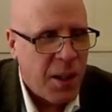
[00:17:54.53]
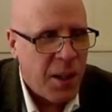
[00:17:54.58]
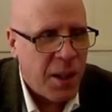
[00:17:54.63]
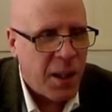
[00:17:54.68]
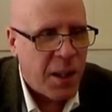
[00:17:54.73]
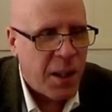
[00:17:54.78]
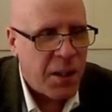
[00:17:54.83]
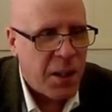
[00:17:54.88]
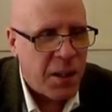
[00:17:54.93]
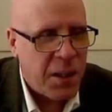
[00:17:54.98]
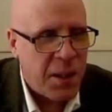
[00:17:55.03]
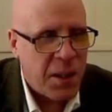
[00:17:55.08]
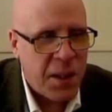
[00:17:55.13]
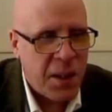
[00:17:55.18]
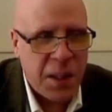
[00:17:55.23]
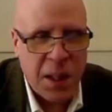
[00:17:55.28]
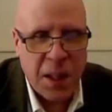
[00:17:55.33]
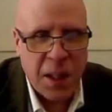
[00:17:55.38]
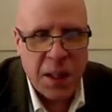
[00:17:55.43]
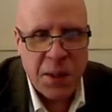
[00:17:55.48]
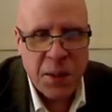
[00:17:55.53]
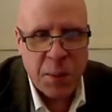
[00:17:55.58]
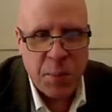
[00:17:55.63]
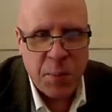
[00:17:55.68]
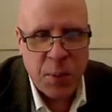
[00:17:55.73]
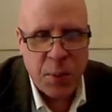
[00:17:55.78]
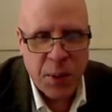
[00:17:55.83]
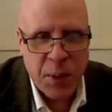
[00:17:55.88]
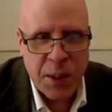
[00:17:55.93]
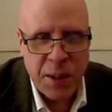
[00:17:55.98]
And then the other
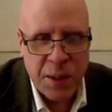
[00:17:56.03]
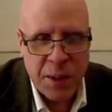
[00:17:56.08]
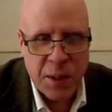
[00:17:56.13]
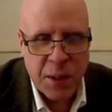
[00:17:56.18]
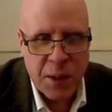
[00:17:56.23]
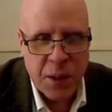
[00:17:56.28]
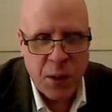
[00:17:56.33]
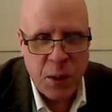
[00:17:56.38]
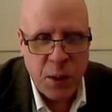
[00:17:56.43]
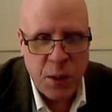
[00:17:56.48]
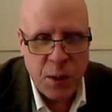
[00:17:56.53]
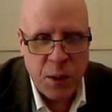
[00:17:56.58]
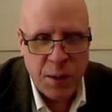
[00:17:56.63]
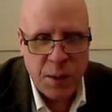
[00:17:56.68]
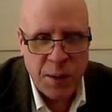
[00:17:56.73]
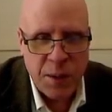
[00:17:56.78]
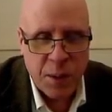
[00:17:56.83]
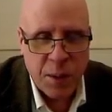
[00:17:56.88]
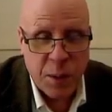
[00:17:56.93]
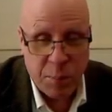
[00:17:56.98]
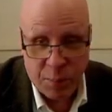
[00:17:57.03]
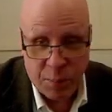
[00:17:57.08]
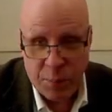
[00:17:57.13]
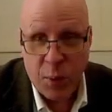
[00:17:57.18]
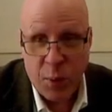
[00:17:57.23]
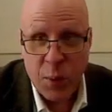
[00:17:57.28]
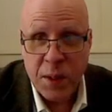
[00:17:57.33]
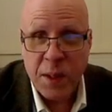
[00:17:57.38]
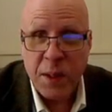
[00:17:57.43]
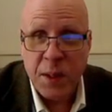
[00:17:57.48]
point, the
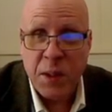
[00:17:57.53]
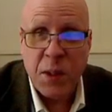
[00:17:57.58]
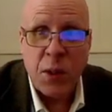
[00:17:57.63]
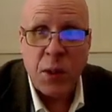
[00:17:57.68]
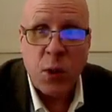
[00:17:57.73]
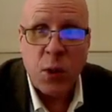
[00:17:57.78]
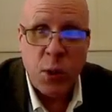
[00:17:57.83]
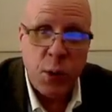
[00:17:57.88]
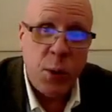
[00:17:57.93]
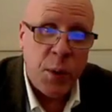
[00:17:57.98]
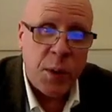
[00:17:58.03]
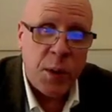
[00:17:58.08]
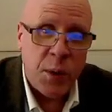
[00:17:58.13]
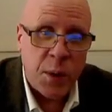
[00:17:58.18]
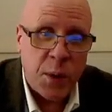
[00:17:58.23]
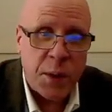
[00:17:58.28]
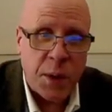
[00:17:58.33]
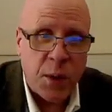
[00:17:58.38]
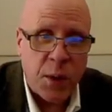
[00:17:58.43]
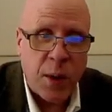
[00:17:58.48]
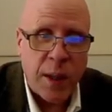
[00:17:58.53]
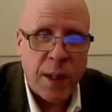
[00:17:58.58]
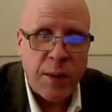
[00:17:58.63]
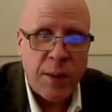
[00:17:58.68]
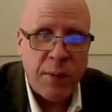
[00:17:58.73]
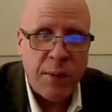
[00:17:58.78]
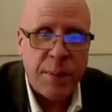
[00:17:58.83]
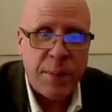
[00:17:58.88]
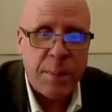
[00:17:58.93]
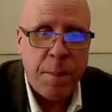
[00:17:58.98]
point that's included on the graph,
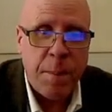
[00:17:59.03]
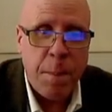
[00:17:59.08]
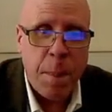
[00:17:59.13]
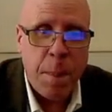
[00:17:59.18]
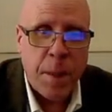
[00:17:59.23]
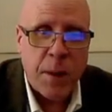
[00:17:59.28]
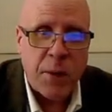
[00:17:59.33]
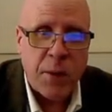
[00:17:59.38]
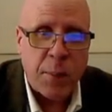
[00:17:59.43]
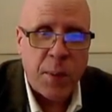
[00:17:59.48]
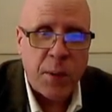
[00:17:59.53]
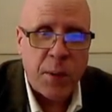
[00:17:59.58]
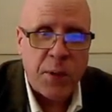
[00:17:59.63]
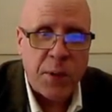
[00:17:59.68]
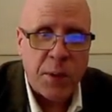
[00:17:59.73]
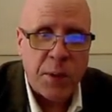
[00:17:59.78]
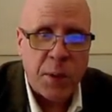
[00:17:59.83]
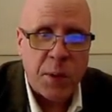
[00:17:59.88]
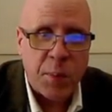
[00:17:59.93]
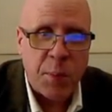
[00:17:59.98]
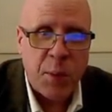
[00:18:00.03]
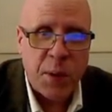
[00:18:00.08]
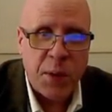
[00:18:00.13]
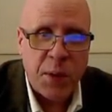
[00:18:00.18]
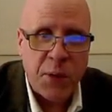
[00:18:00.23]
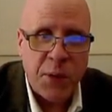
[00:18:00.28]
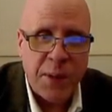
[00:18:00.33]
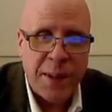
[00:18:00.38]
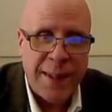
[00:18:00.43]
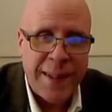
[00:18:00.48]
as opposed to this point
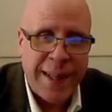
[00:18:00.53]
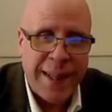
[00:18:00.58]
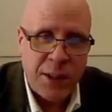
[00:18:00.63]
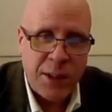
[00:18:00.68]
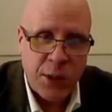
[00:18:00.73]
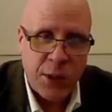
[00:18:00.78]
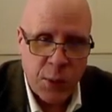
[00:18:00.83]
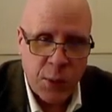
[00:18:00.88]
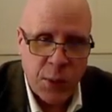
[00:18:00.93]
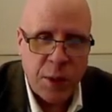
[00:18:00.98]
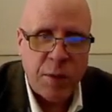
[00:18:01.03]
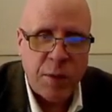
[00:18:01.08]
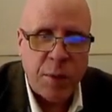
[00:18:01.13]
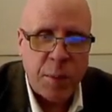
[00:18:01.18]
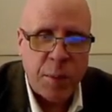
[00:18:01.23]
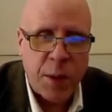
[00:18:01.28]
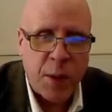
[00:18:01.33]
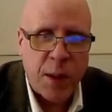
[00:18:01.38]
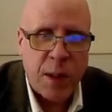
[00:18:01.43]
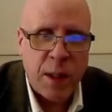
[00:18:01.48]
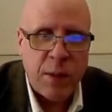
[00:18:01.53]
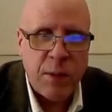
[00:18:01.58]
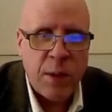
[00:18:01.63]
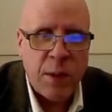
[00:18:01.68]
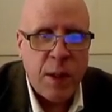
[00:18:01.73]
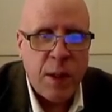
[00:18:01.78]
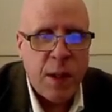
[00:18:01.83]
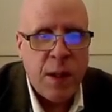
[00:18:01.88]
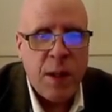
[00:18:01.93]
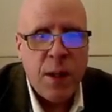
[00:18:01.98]
is excluded from the graph,
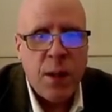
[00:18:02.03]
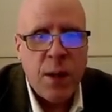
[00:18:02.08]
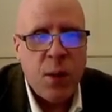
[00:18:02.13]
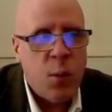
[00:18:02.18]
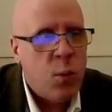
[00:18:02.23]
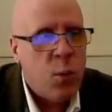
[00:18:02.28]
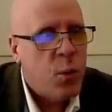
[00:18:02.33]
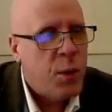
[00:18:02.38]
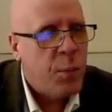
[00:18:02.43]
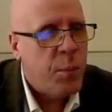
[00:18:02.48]
would